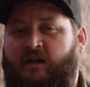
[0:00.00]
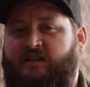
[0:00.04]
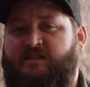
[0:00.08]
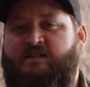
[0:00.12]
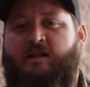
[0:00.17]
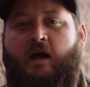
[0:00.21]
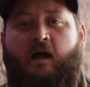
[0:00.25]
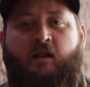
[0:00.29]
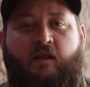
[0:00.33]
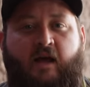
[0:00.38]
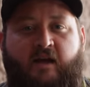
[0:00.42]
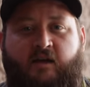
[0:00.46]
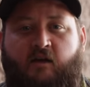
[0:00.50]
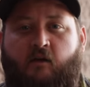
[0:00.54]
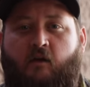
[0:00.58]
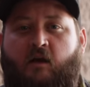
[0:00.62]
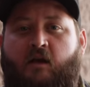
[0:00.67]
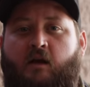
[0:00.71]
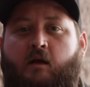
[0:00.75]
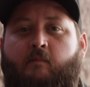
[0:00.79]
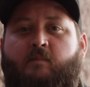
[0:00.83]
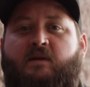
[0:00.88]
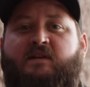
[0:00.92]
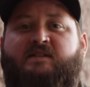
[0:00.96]
It's not like you're
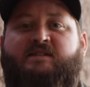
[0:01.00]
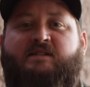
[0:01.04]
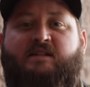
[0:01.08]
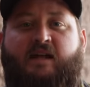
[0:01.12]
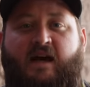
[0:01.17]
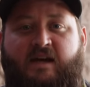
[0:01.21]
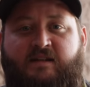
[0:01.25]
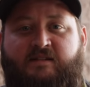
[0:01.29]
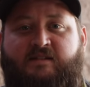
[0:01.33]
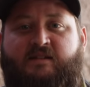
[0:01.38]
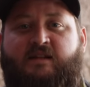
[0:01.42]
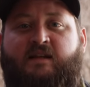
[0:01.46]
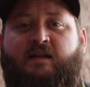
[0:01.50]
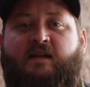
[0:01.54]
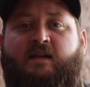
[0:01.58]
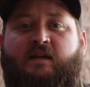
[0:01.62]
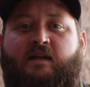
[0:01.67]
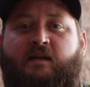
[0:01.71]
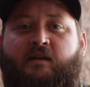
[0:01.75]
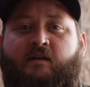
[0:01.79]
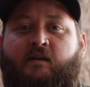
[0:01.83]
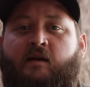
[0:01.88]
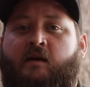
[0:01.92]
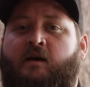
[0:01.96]
gonna be slicing
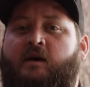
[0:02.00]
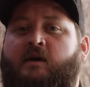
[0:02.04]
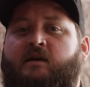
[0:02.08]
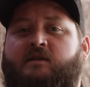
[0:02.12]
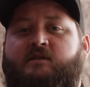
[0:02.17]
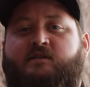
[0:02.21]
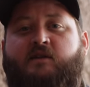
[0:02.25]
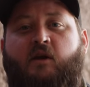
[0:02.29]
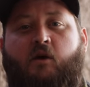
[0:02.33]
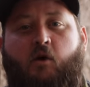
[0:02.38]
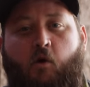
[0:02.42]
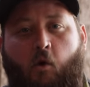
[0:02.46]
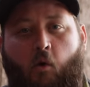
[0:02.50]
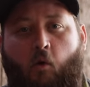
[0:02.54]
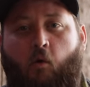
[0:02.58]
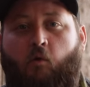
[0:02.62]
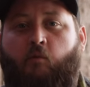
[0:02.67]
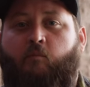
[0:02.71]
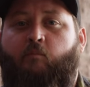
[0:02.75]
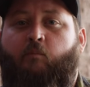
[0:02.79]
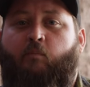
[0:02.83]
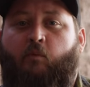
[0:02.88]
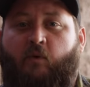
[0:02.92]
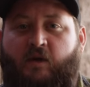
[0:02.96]
into
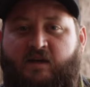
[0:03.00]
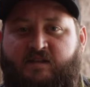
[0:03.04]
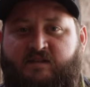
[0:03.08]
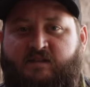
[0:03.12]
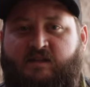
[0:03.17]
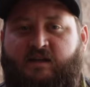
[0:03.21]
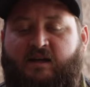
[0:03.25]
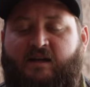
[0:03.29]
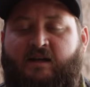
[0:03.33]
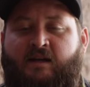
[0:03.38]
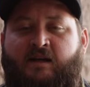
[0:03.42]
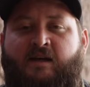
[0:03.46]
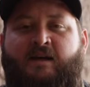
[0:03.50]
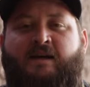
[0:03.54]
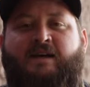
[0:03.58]
cold brisket.